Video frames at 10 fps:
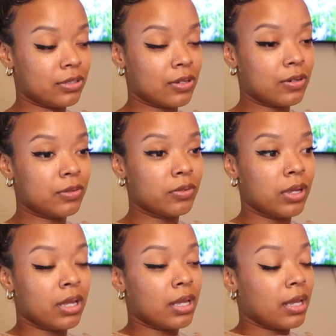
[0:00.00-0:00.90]

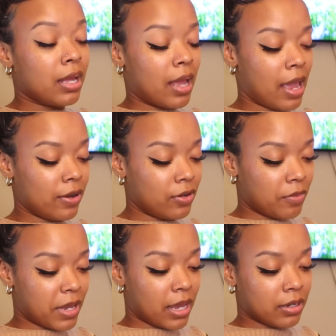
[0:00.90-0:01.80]
So I don't
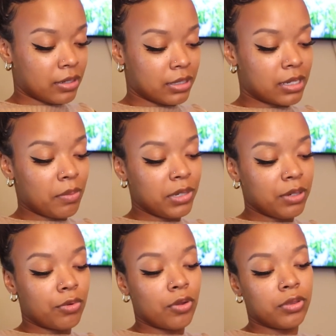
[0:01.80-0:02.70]
know, man.
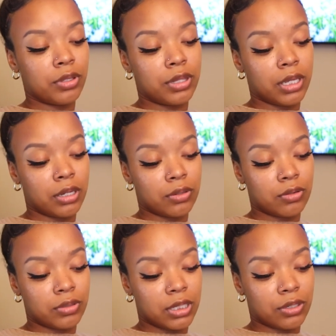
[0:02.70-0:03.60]
Somebody wrote
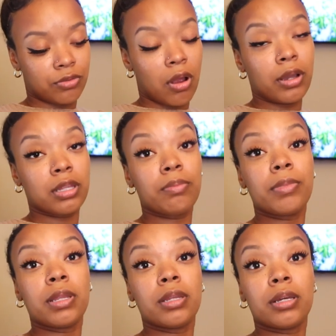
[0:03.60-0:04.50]
those things wrong
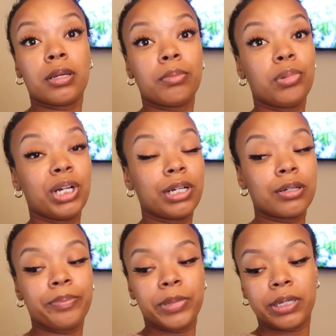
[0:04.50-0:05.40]
in the
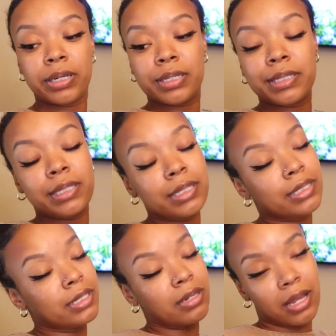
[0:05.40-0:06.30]
book because
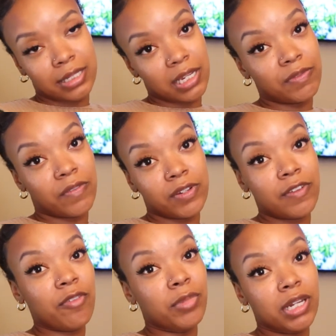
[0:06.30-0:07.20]
it did not take
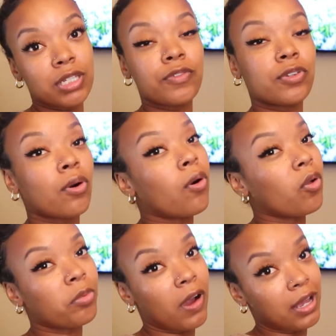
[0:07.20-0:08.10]
55 minutes for the
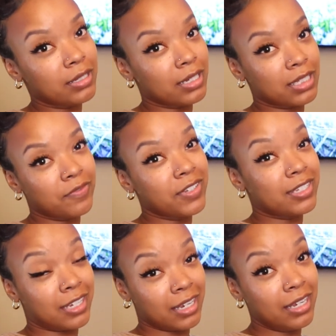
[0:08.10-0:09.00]
whole process. If
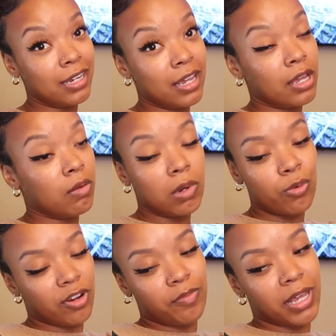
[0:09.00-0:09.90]
it did, we
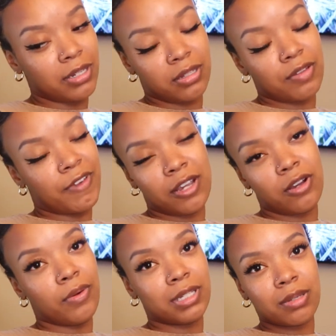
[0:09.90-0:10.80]
would have made it to the Van
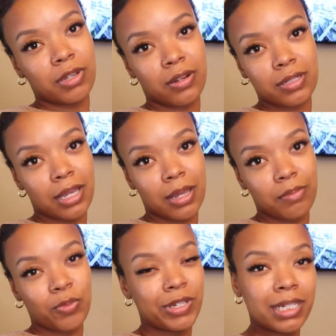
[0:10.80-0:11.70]
Gogh exhibit on
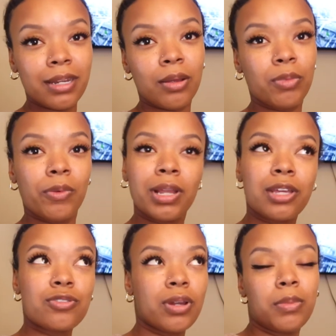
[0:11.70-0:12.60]
time, but we didn't. We were
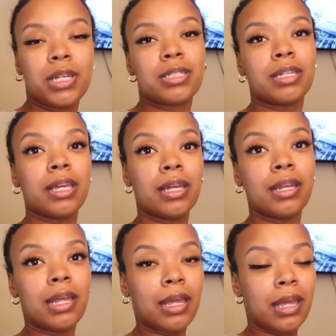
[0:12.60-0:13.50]
like 20 minutes
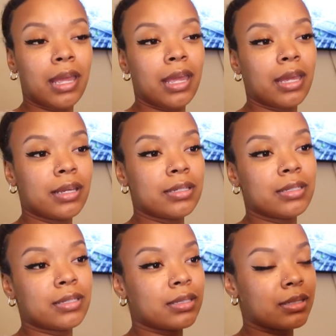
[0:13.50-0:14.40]
late,
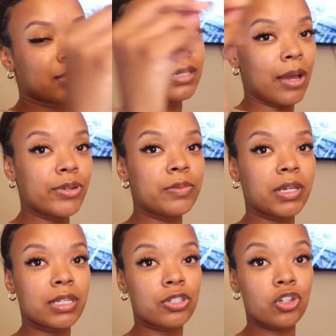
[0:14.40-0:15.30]
and that was
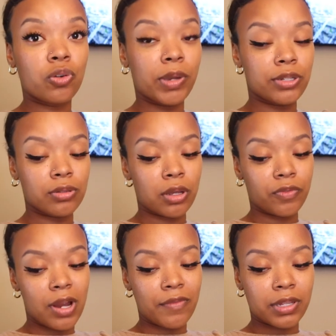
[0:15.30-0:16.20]
because it took way too
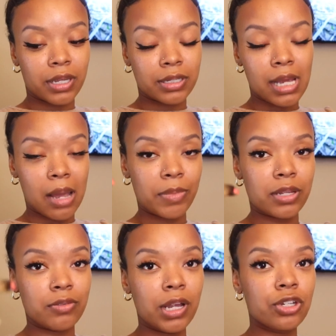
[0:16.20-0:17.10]
long for everything to
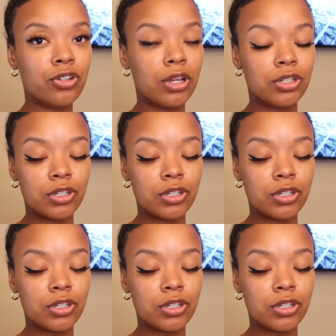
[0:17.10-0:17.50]
happen at the restaurant.